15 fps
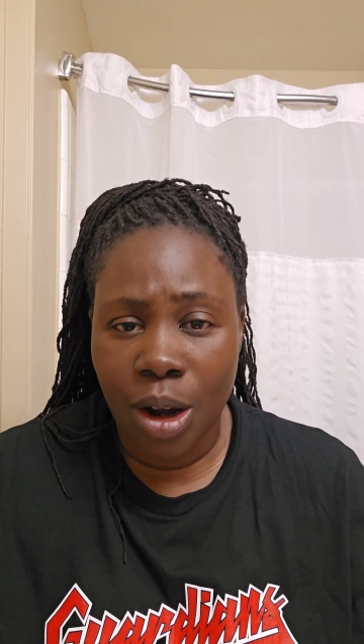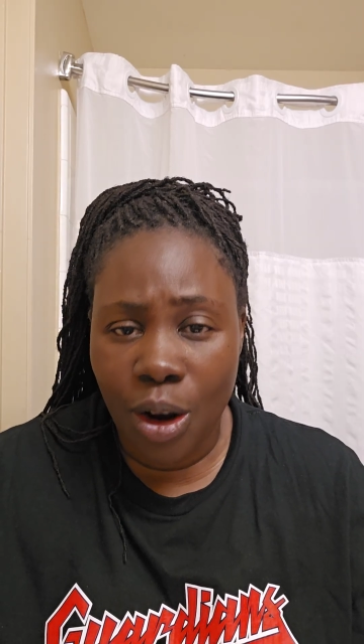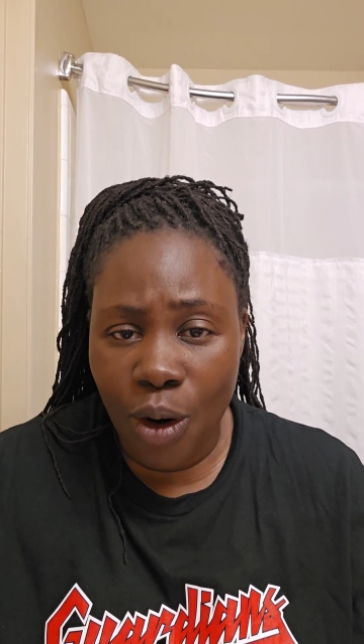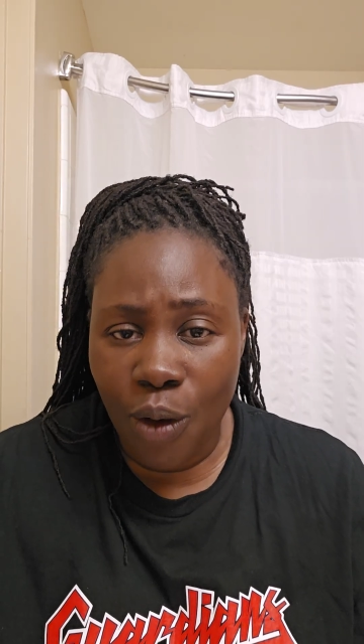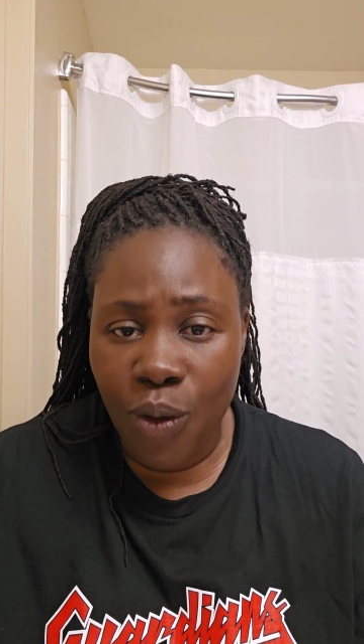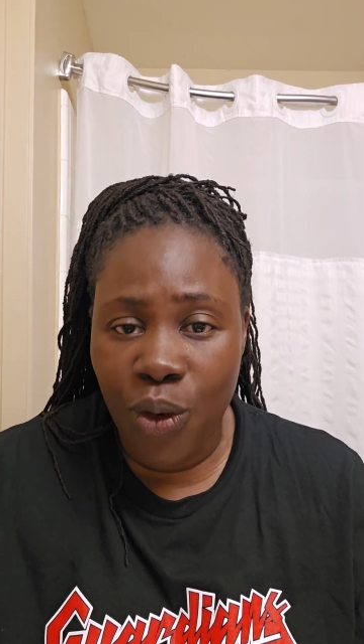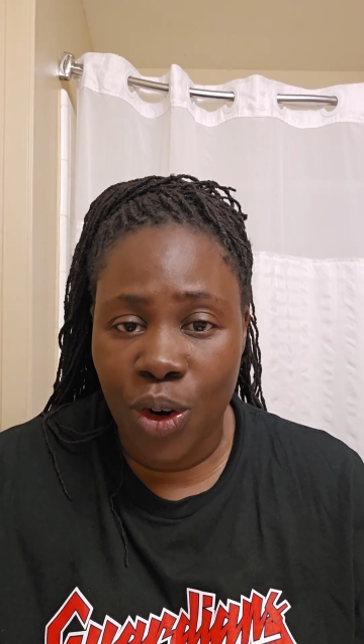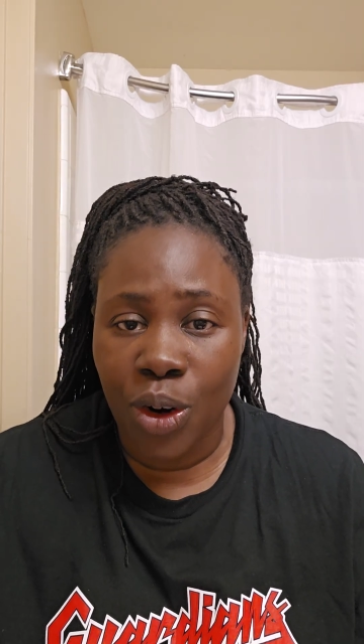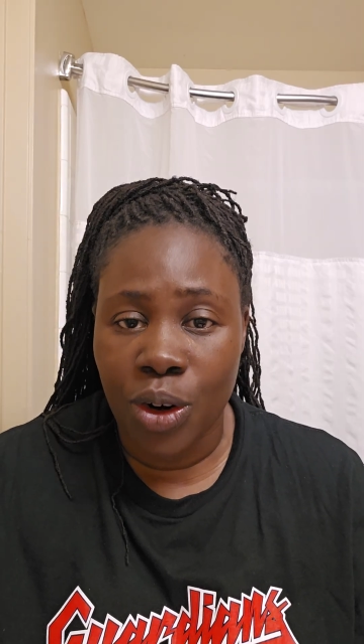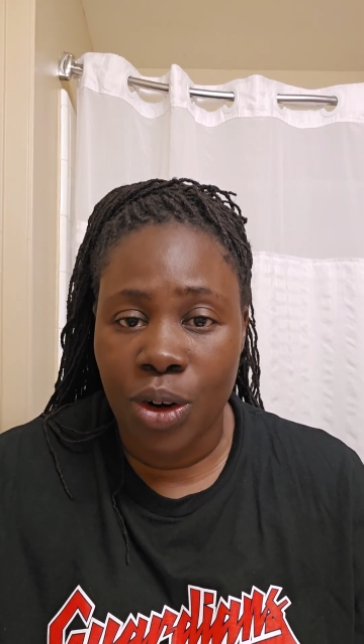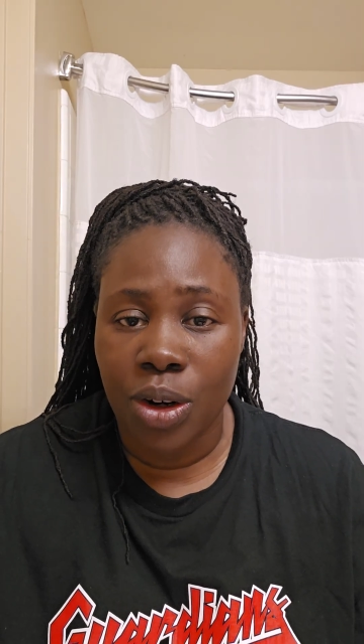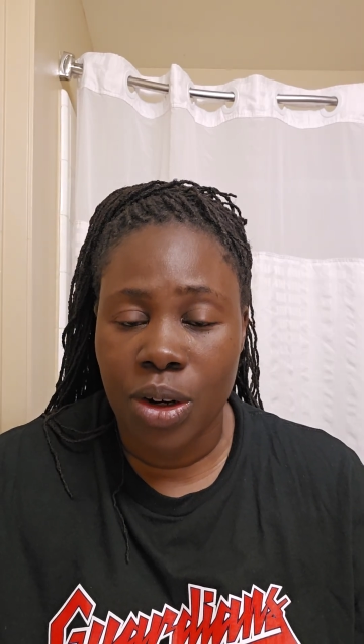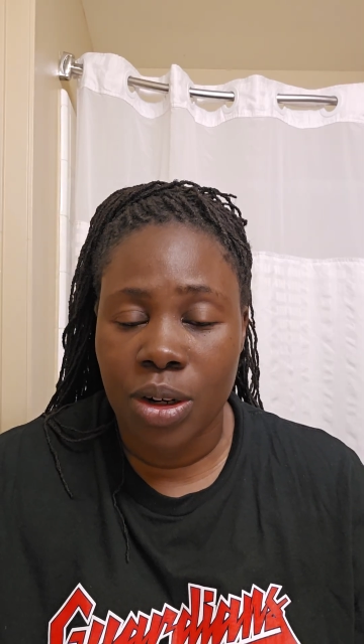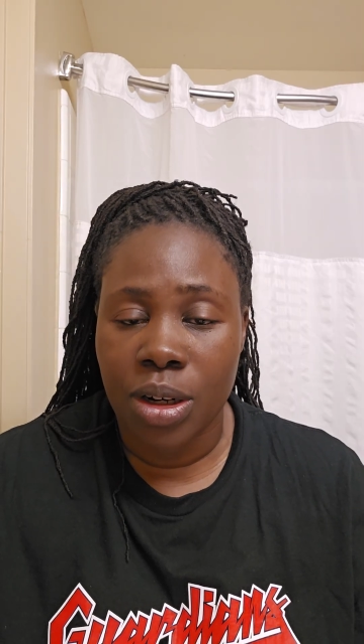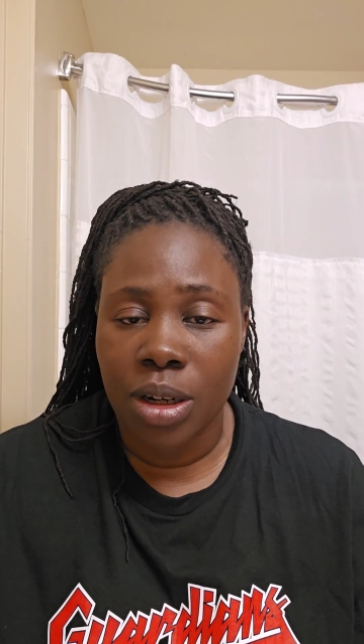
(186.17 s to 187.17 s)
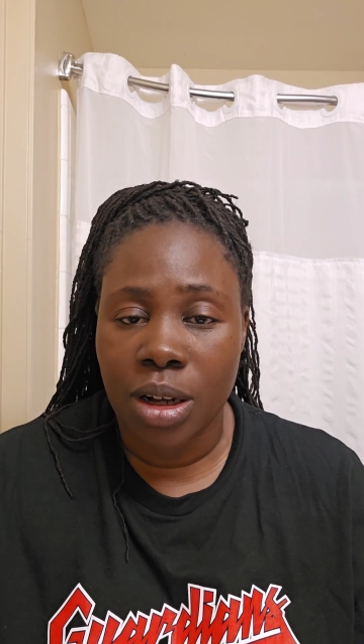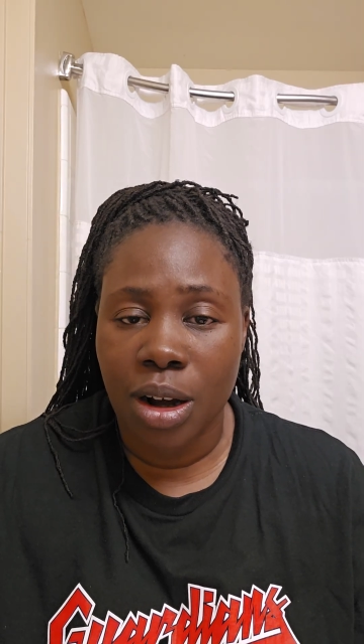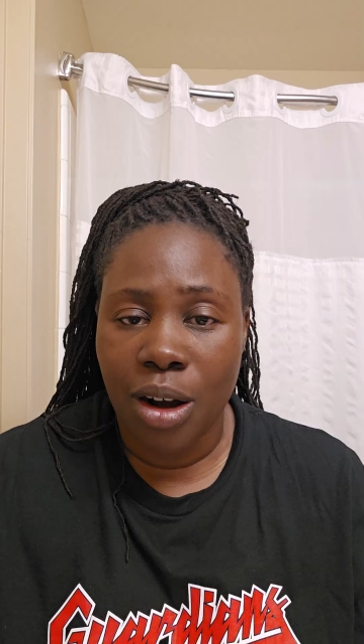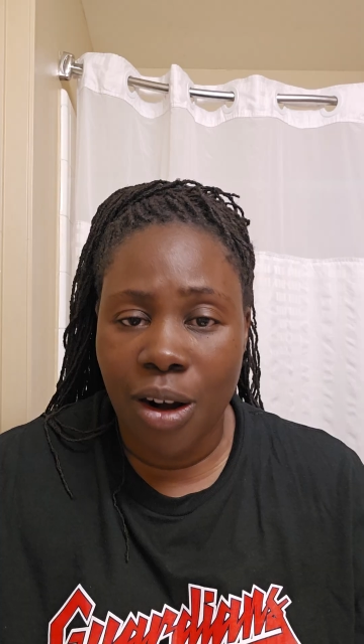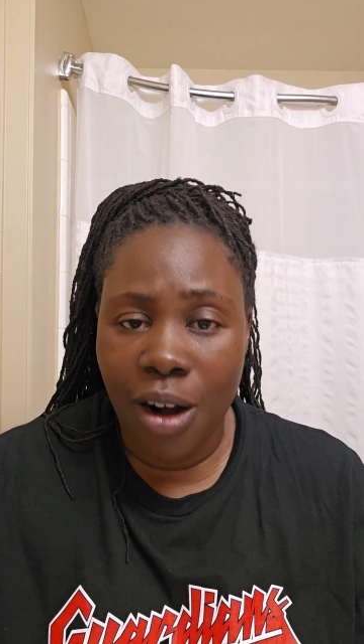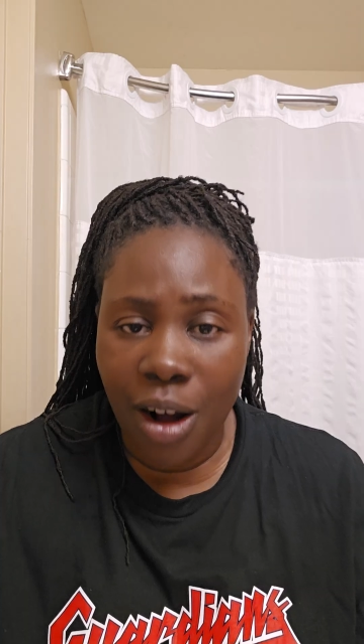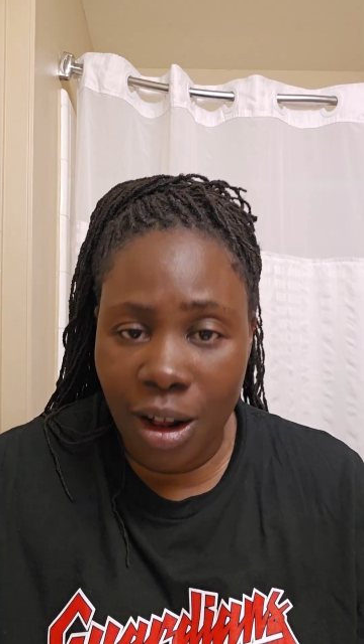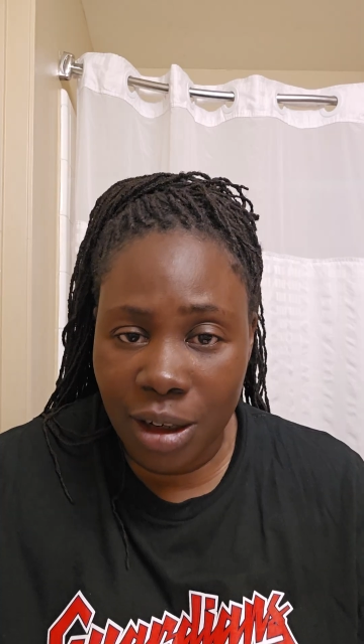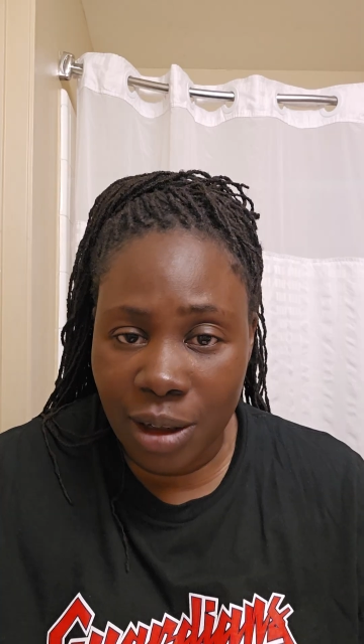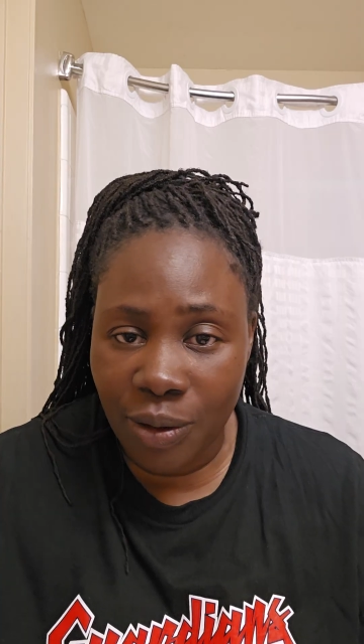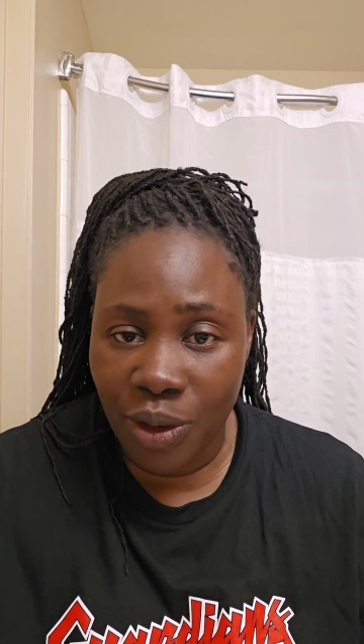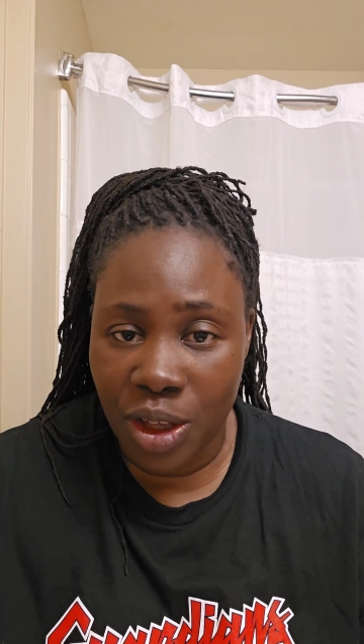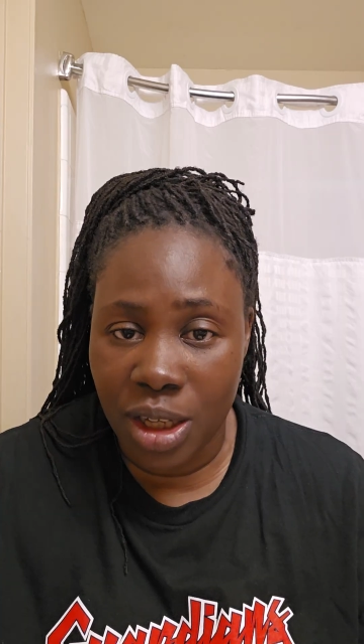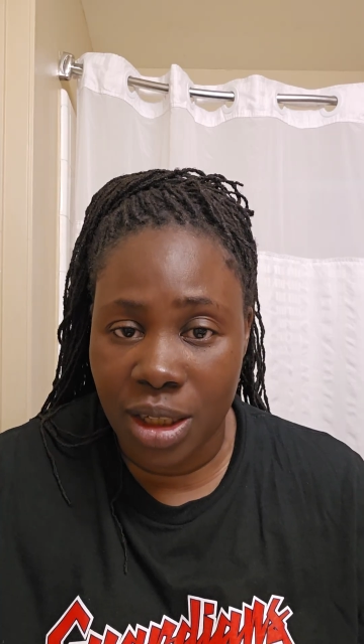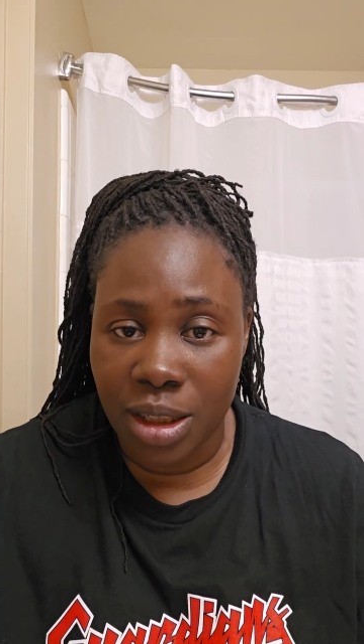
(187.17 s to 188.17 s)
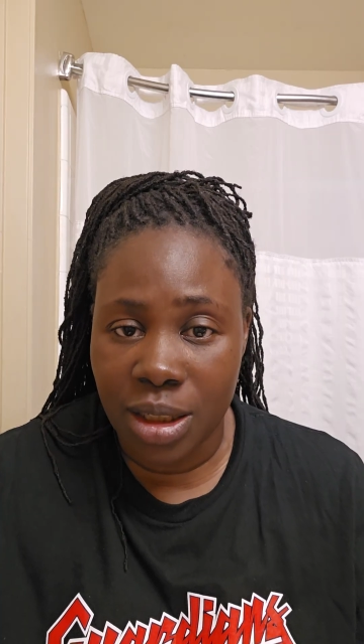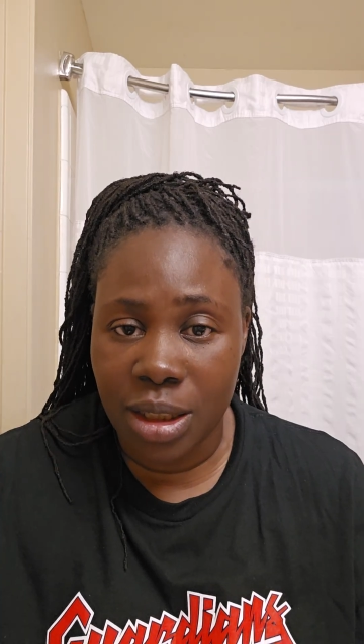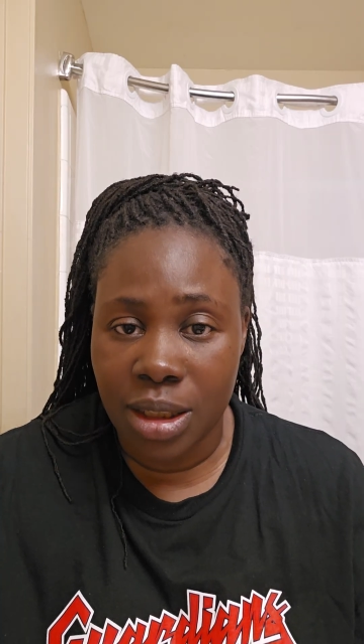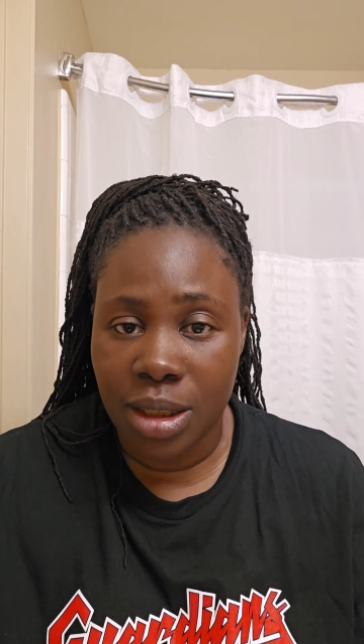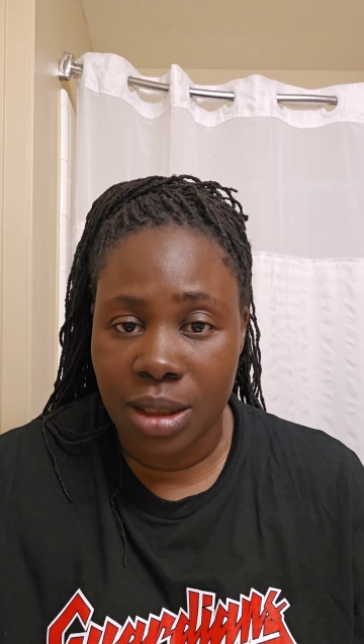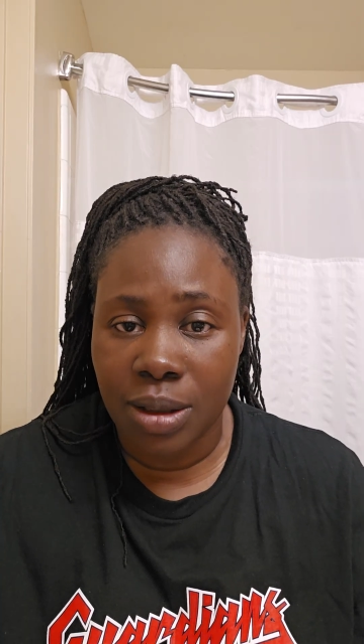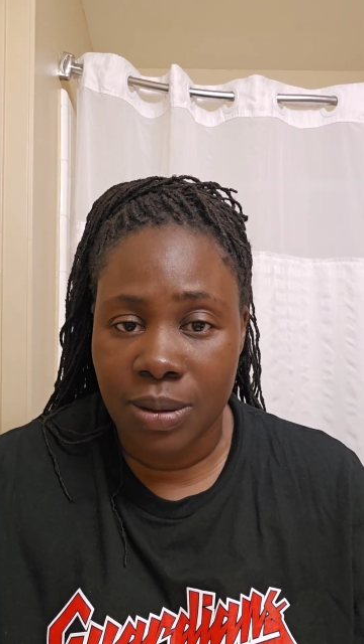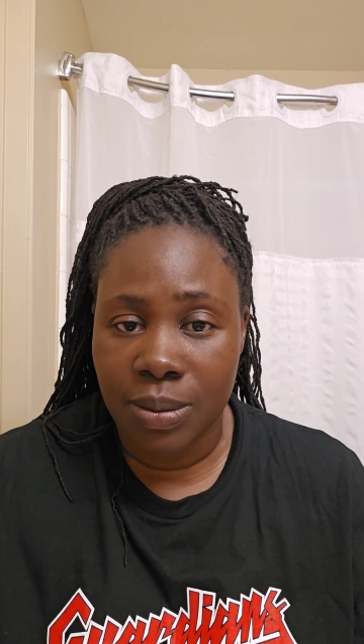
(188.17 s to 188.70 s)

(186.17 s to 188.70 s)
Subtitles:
over all of this,